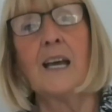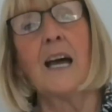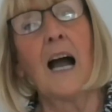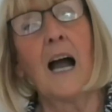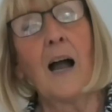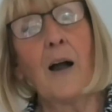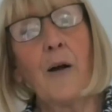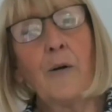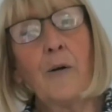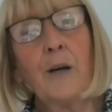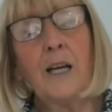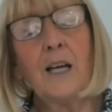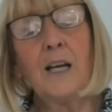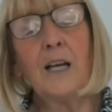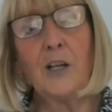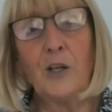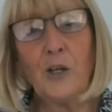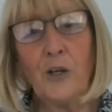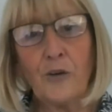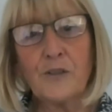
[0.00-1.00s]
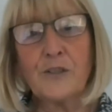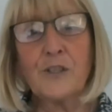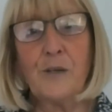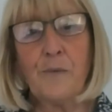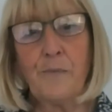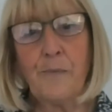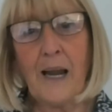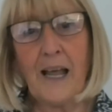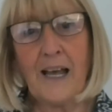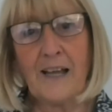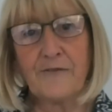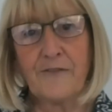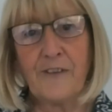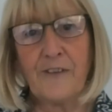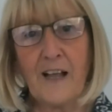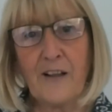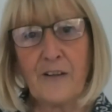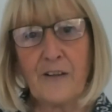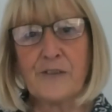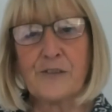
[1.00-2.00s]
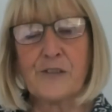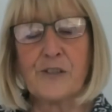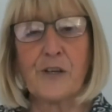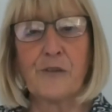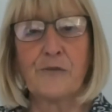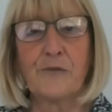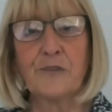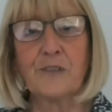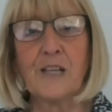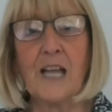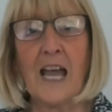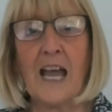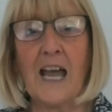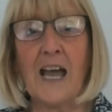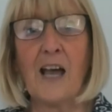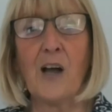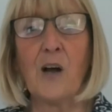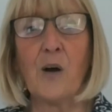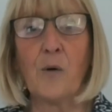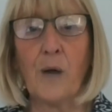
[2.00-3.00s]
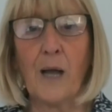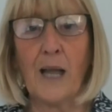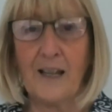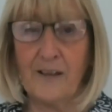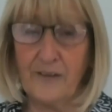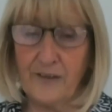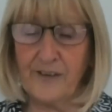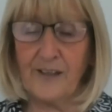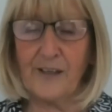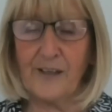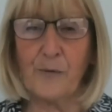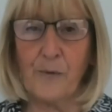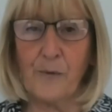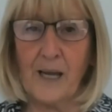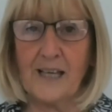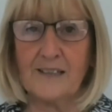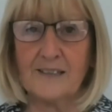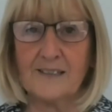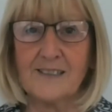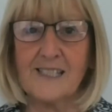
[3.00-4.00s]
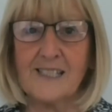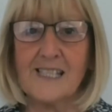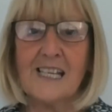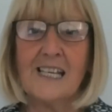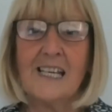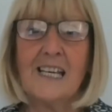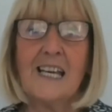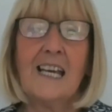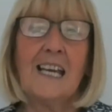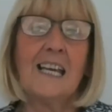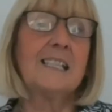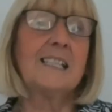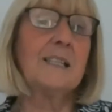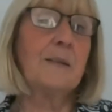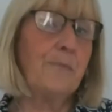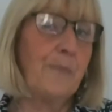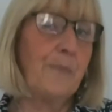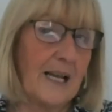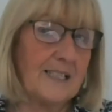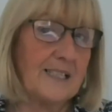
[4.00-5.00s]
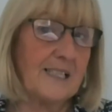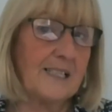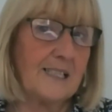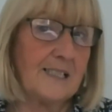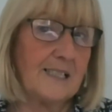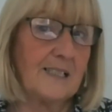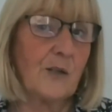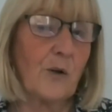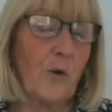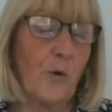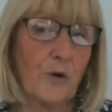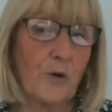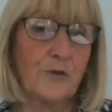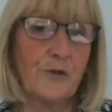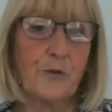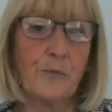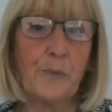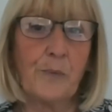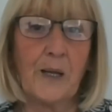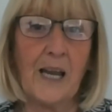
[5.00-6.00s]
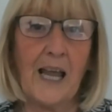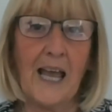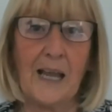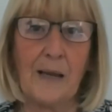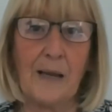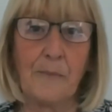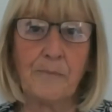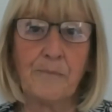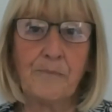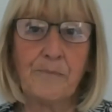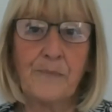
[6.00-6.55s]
Our long-term plan for health and social care, or Healthier Wales, is embedded in the quadruple aim.